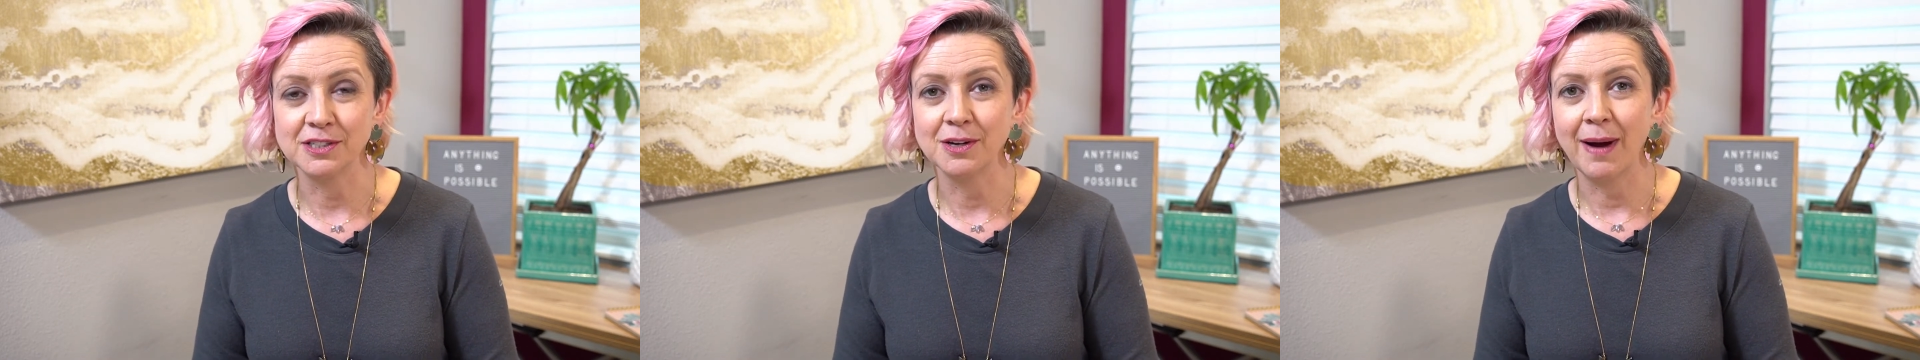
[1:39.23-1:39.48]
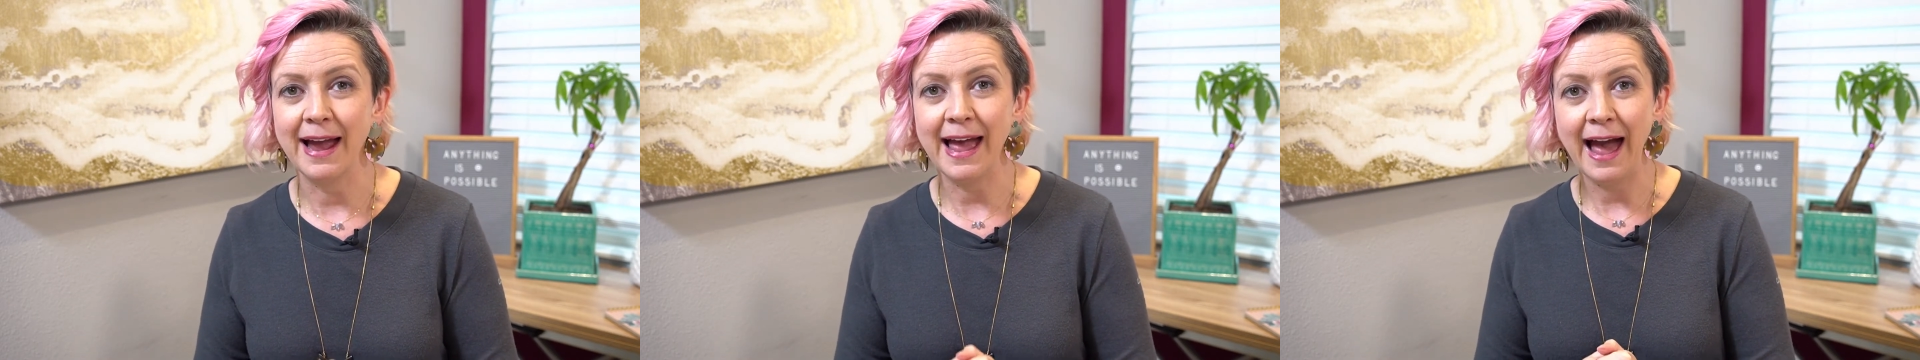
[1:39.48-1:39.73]

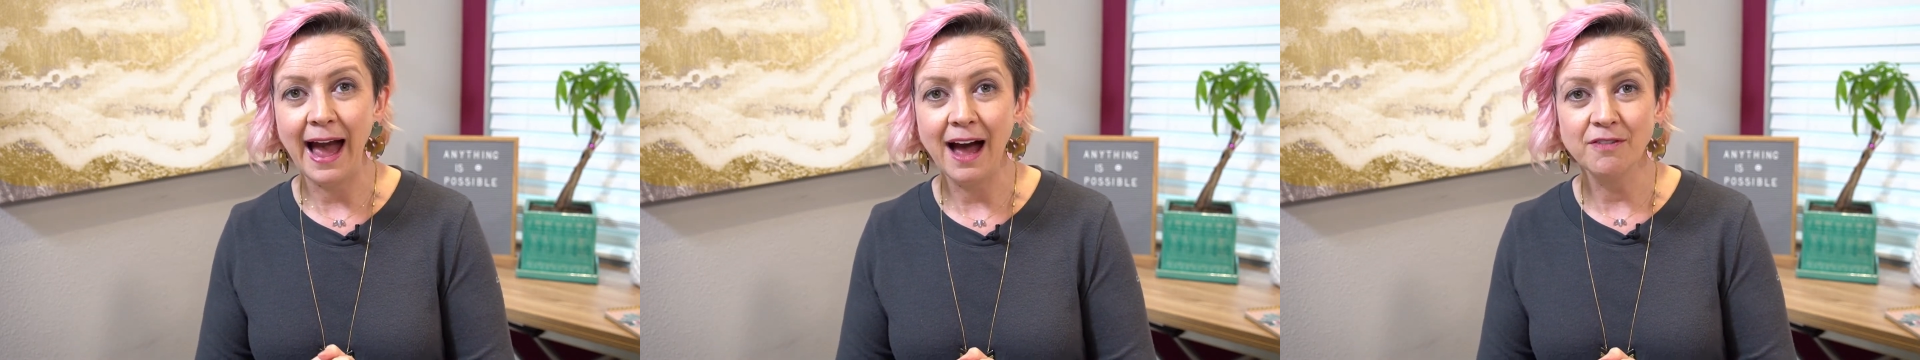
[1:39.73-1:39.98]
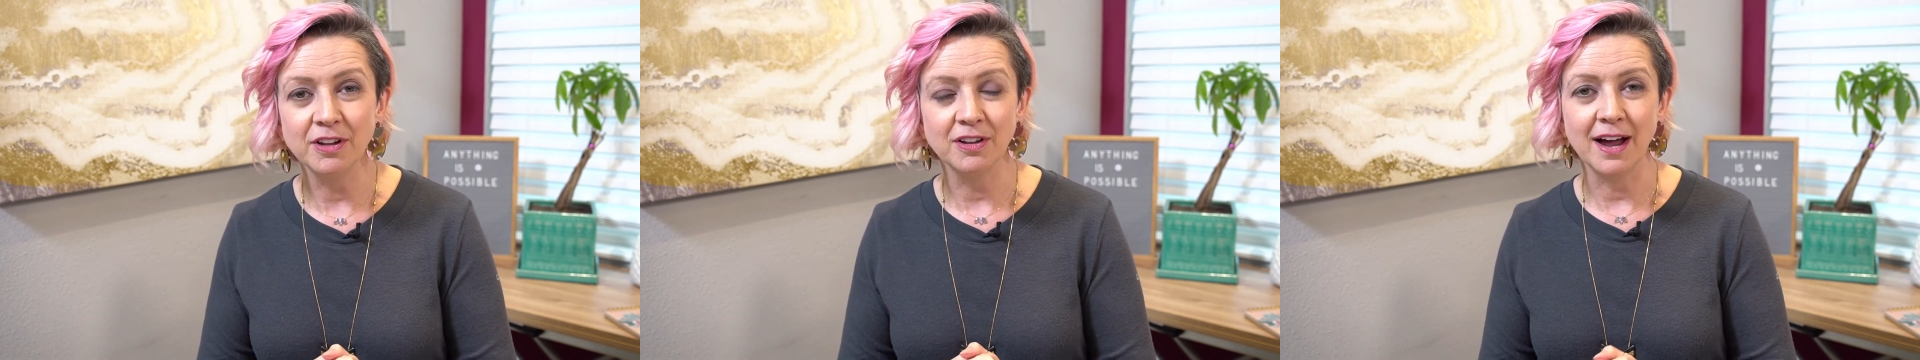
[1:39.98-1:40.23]
So I
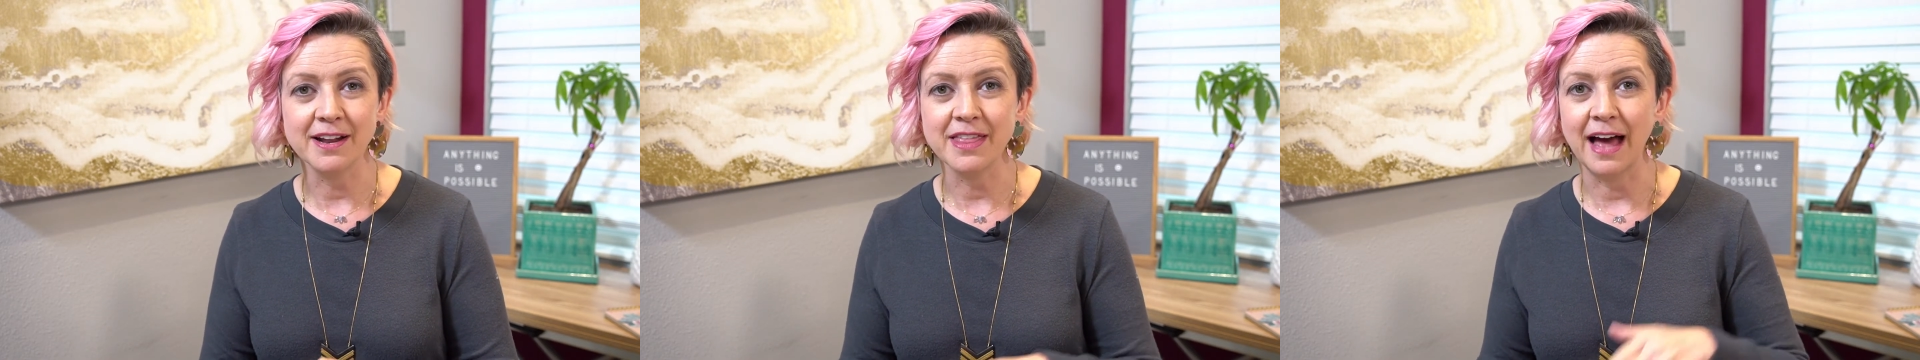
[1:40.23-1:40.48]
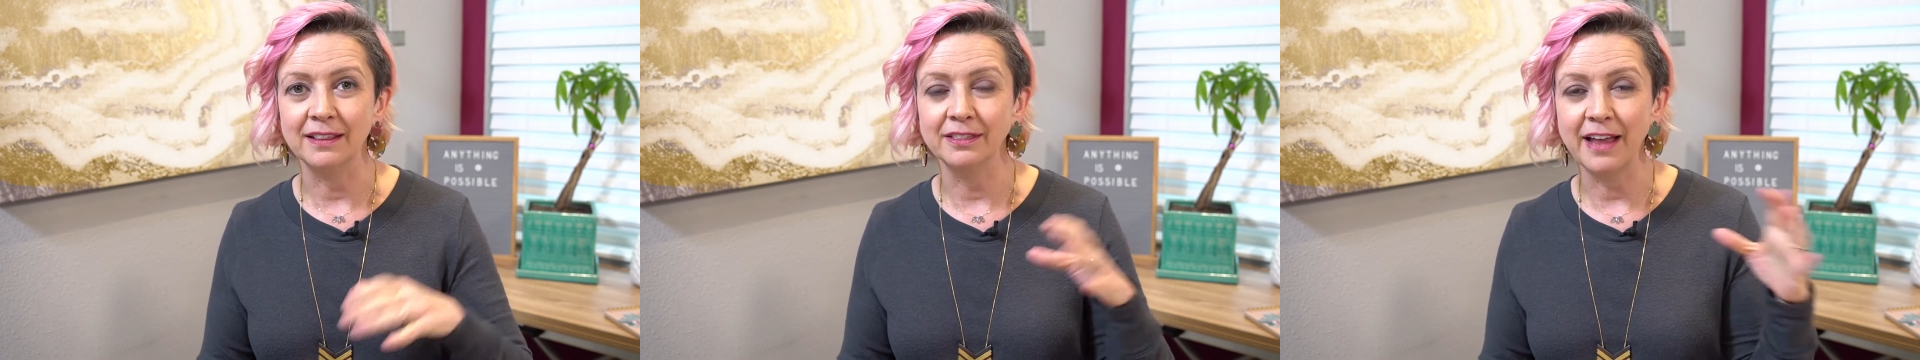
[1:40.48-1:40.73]
have a lot of
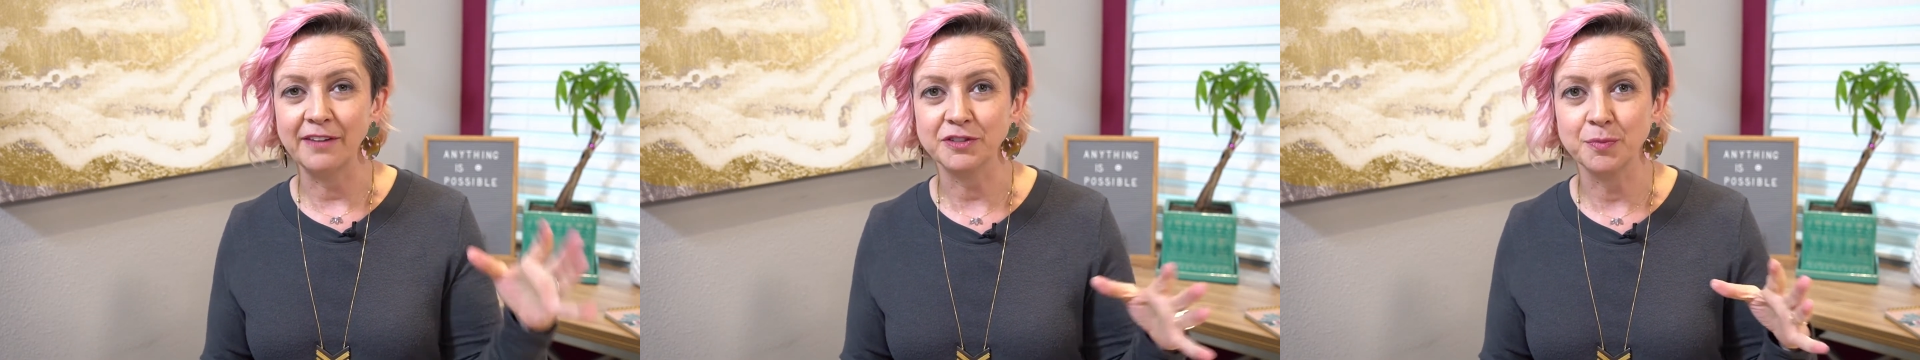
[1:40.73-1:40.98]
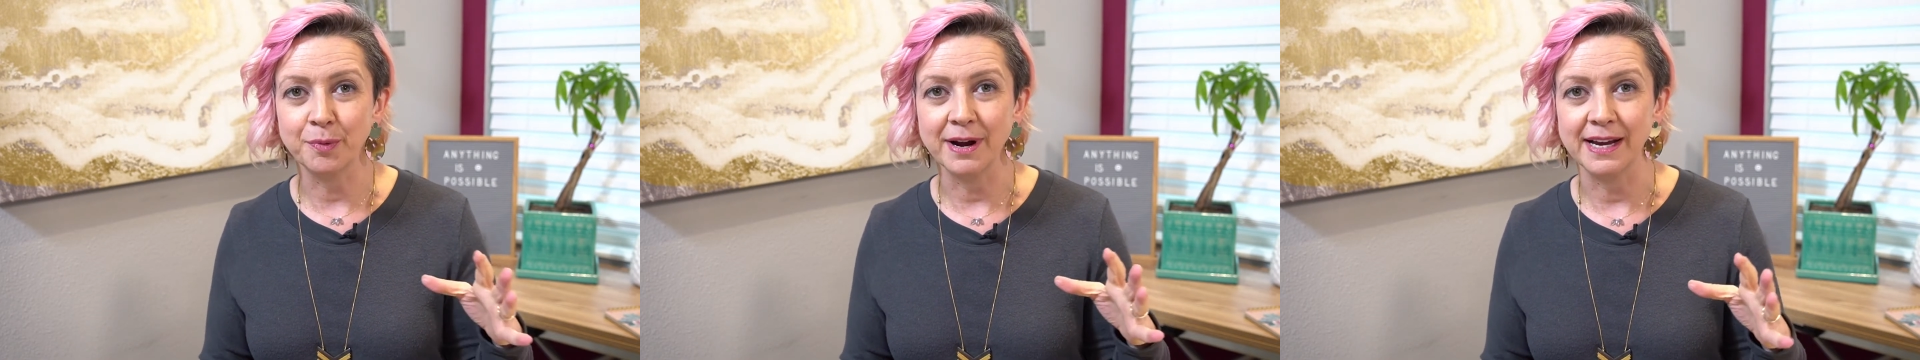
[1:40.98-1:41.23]
that
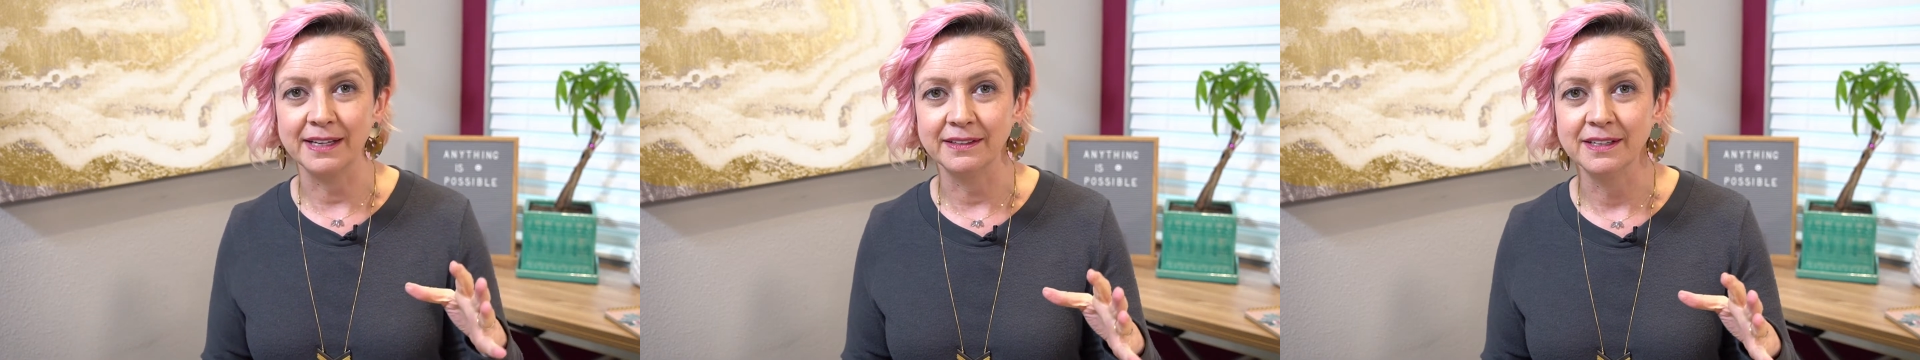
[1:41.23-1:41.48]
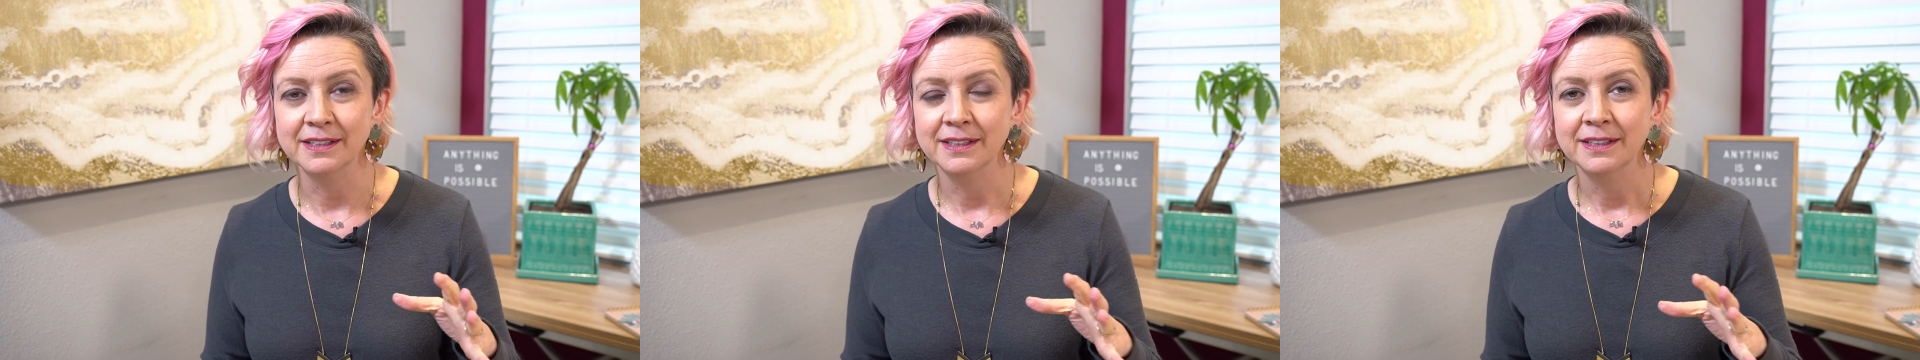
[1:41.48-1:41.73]
left brain